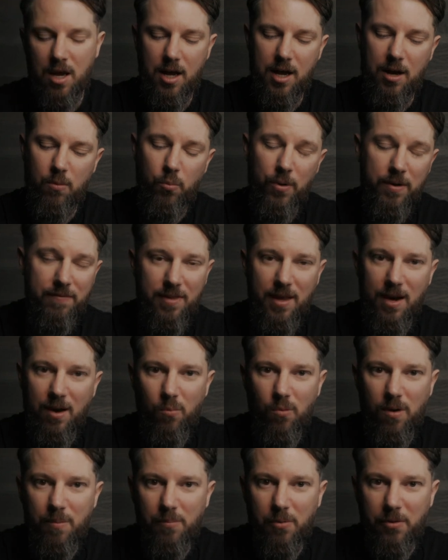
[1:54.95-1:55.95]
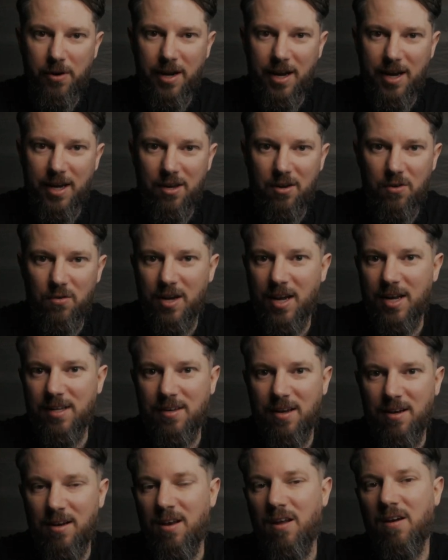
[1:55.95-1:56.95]
and with that 1.8 you
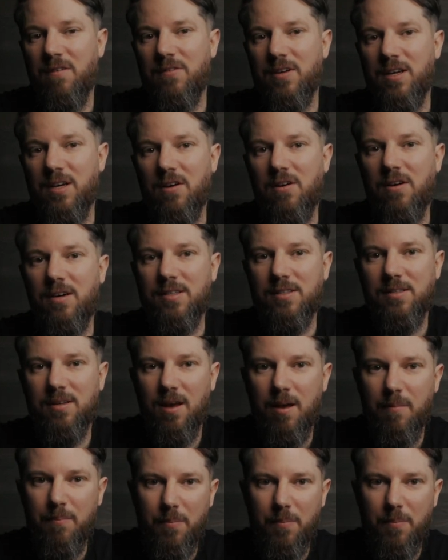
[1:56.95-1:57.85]
get a lovely, nice,